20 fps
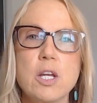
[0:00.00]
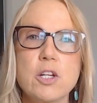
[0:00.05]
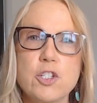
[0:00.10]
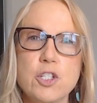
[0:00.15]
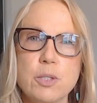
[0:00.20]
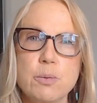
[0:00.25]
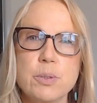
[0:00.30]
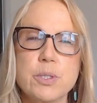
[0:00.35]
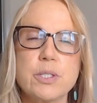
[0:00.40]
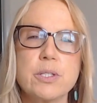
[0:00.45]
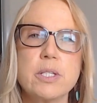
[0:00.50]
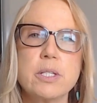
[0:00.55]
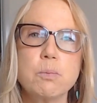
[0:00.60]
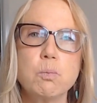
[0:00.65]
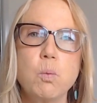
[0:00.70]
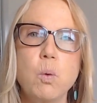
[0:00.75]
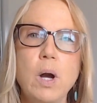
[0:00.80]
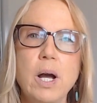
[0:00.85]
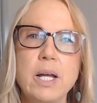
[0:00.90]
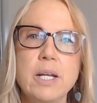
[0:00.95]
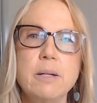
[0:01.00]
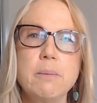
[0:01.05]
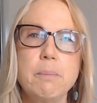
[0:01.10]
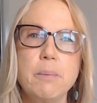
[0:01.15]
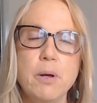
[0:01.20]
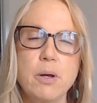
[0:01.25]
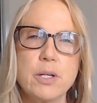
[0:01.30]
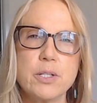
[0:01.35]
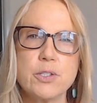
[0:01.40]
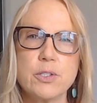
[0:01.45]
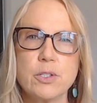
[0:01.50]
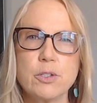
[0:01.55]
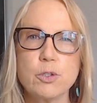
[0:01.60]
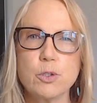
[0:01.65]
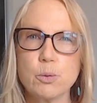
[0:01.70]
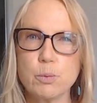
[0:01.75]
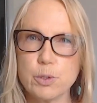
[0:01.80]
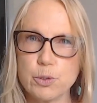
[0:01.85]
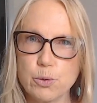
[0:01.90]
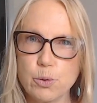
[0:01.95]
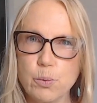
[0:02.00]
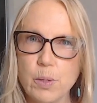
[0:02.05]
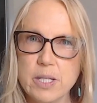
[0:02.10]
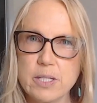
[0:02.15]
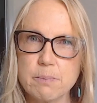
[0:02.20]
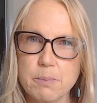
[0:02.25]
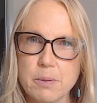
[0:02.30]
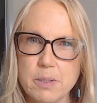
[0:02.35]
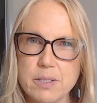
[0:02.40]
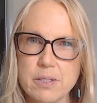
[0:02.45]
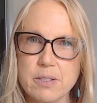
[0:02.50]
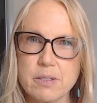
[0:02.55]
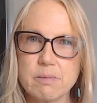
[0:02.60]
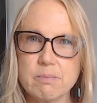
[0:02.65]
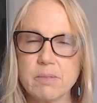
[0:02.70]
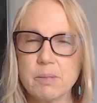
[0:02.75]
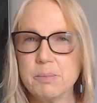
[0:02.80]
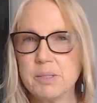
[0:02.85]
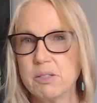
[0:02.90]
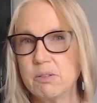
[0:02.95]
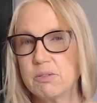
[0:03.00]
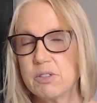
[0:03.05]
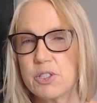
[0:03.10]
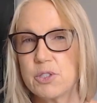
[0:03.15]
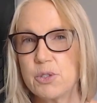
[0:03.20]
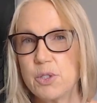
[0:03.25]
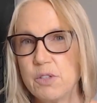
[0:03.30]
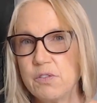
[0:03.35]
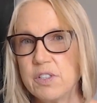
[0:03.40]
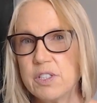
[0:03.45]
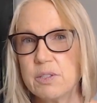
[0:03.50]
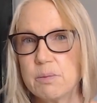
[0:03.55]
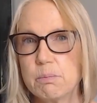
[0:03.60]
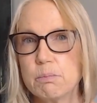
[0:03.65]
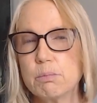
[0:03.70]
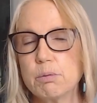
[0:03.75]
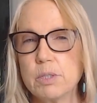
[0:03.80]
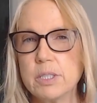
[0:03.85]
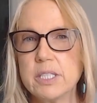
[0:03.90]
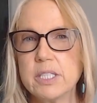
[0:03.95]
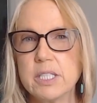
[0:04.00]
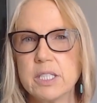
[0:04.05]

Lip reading: She was the one person who was always present. I mean, on the surface, pretty